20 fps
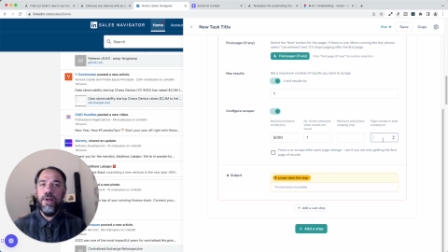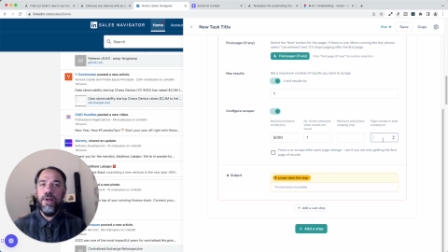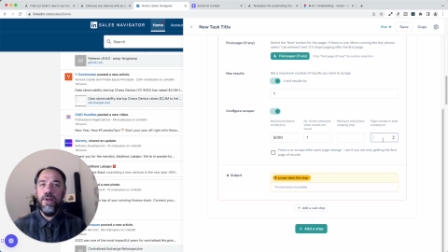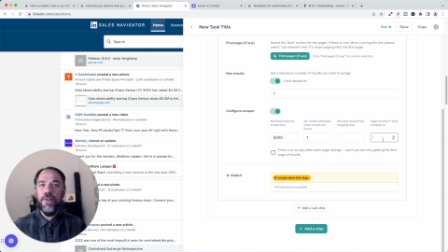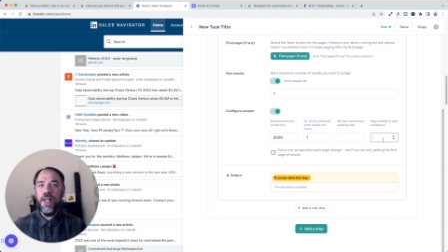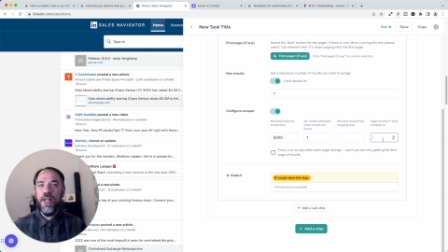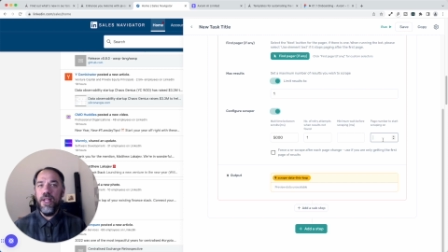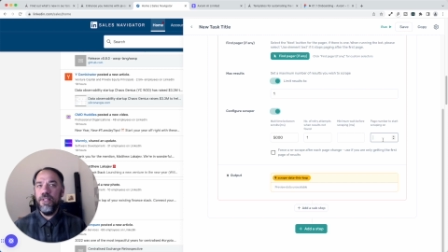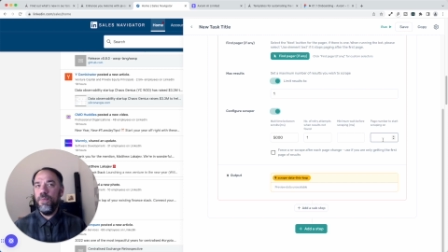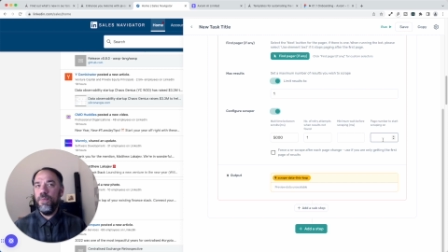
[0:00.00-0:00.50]

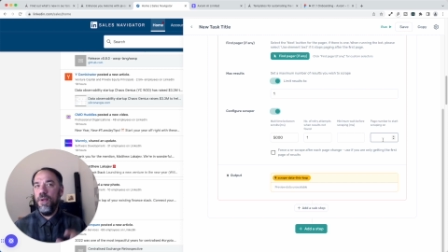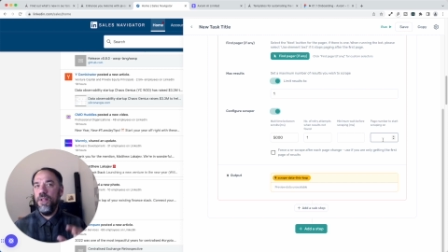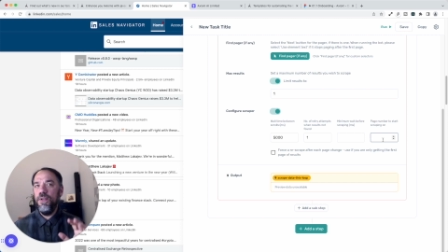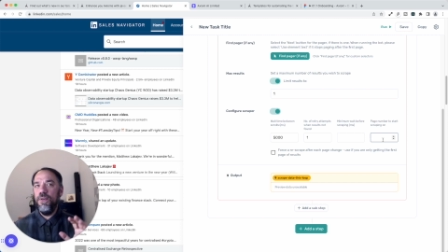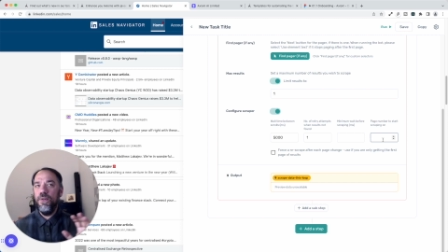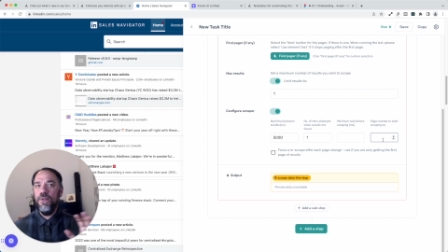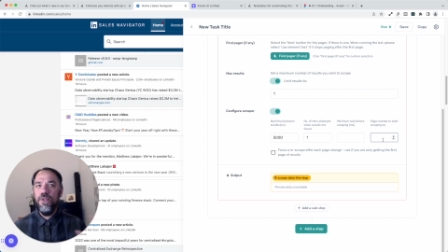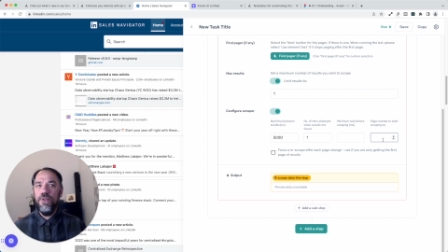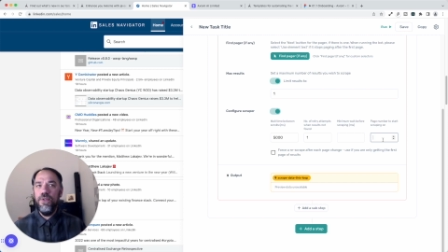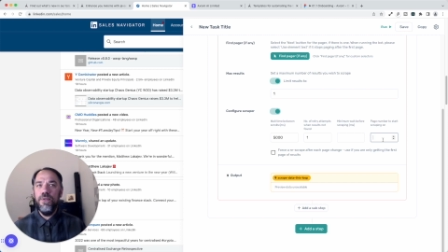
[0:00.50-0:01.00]
That's when you're
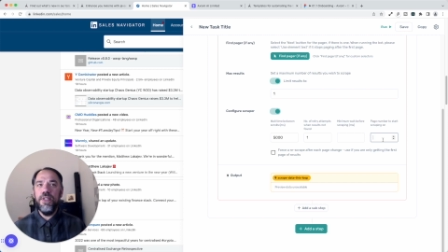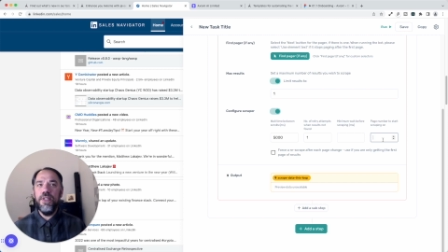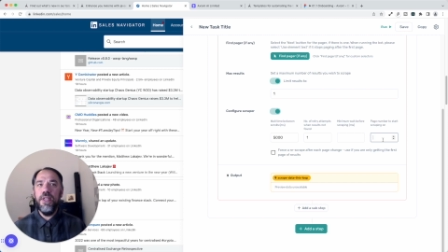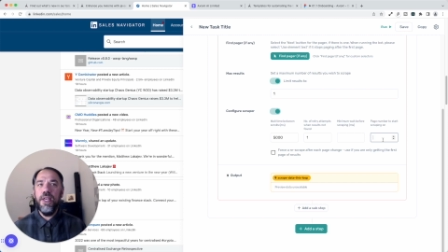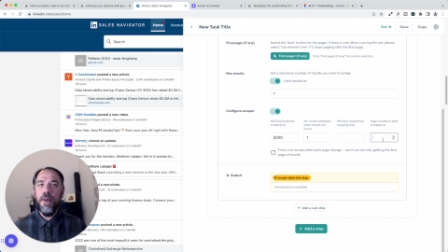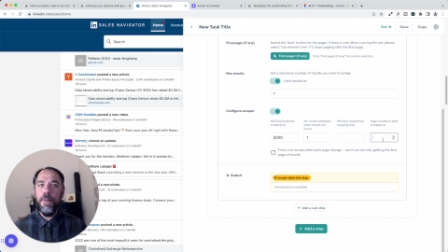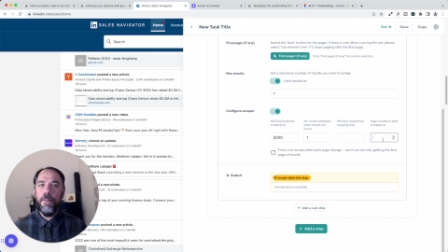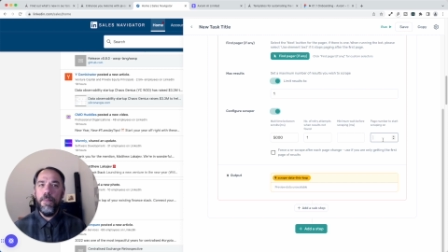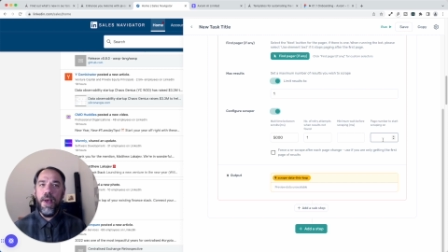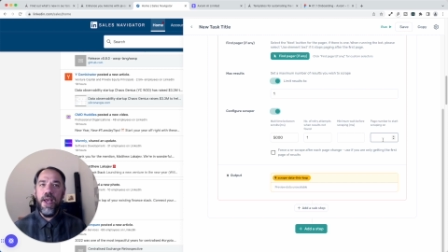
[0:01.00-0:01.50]
using
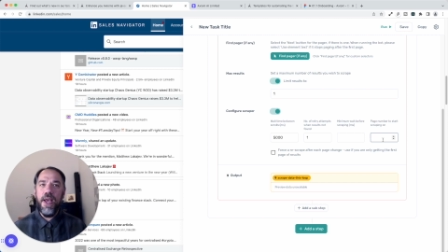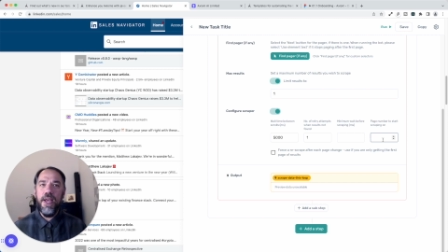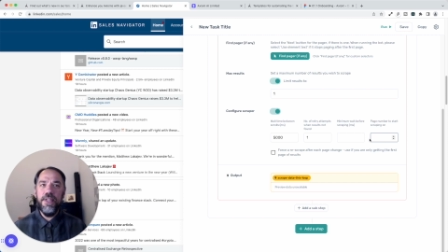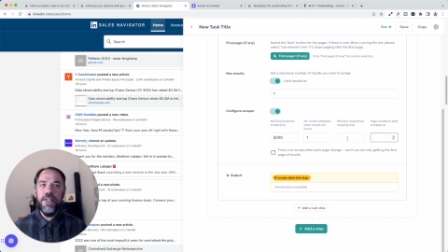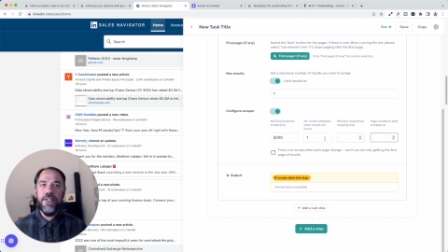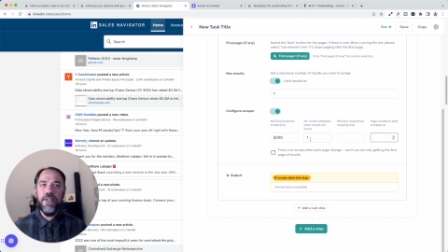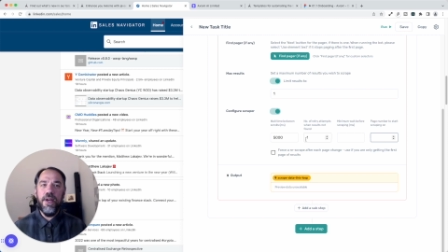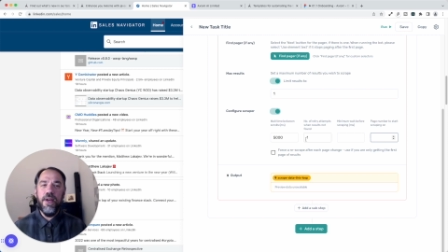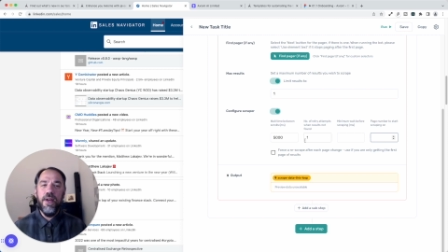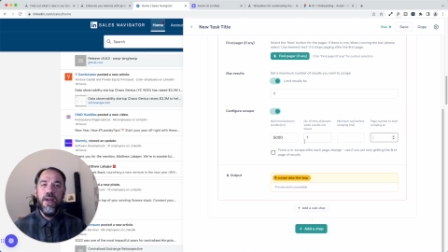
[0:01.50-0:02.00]
a pager.
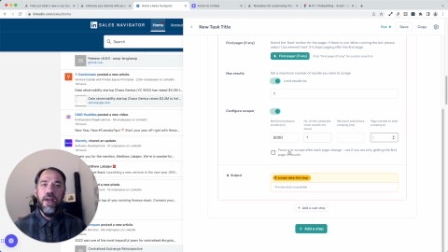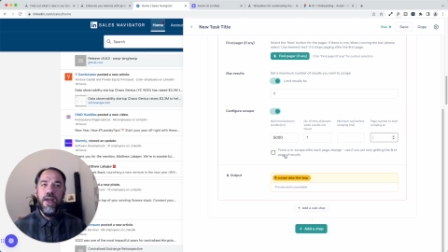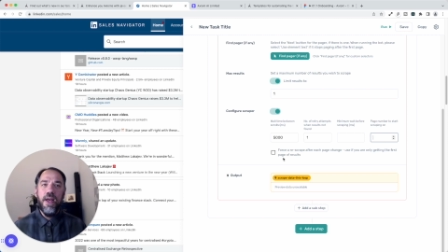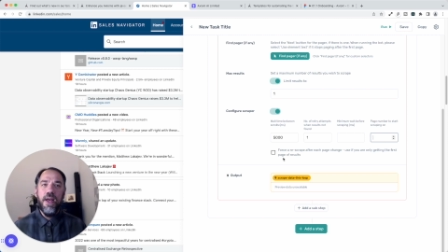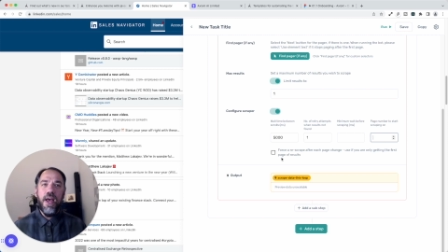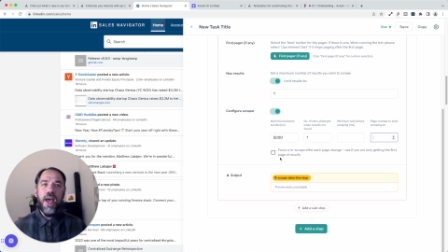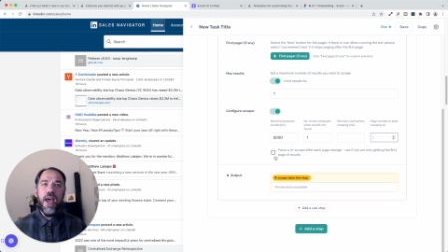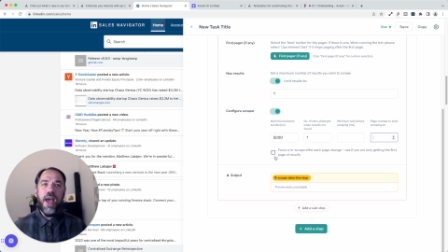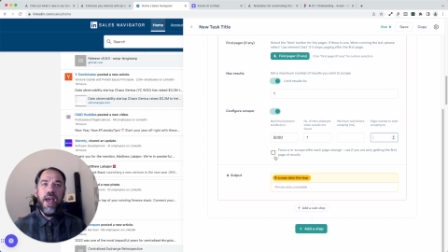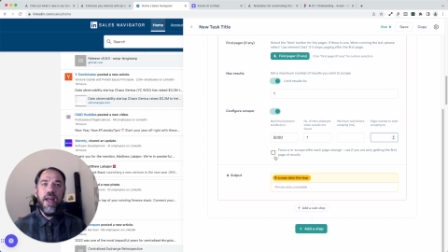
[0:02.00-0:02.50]

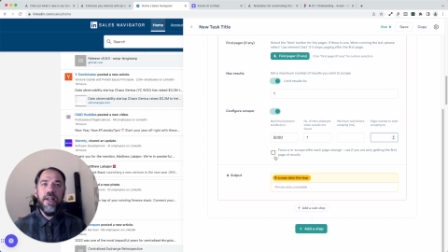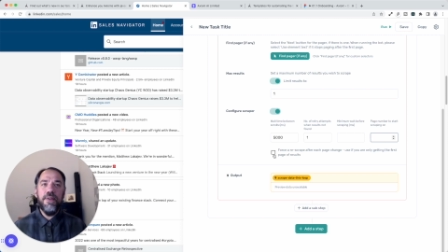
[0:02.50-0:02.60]
And